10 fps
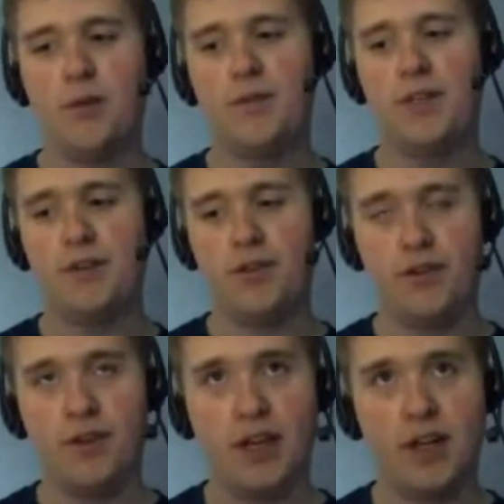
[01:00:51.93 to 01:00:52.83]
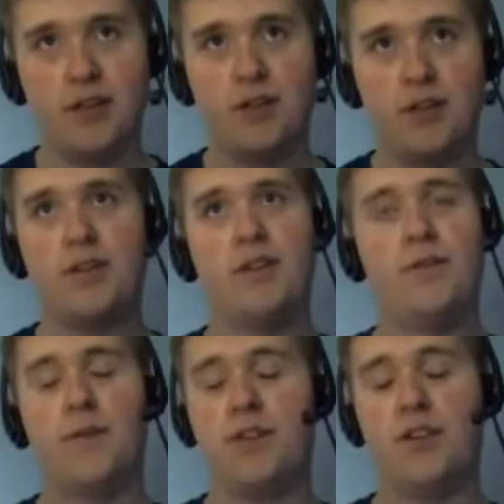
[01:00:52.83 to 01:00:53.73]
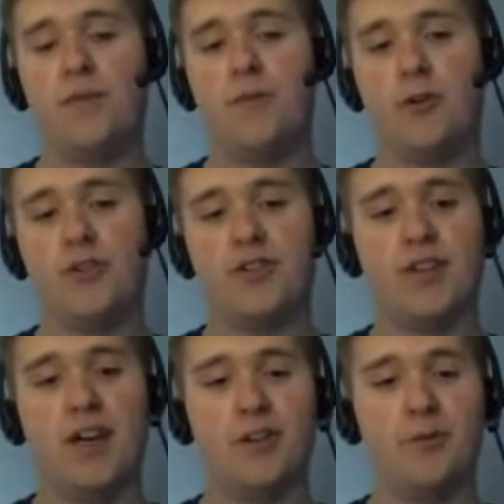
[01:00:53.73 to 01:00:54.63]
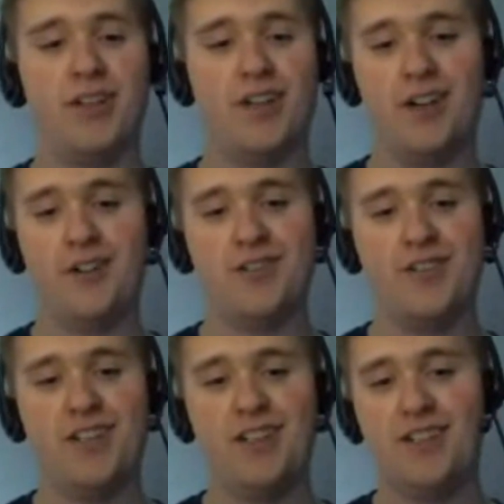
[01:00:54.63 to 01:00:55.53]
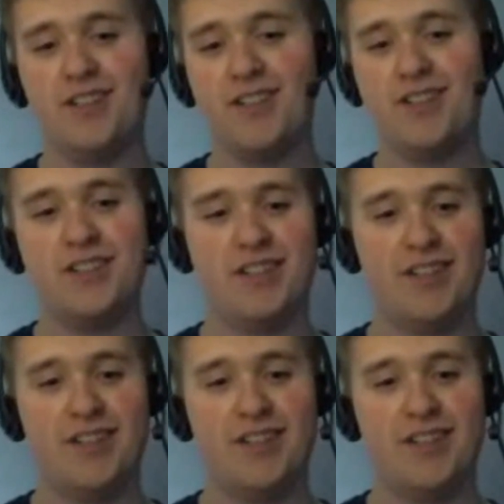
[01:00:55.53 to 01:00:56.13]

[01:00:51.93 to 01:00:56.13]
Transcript: problem is that the 1504 stack we inherited isn't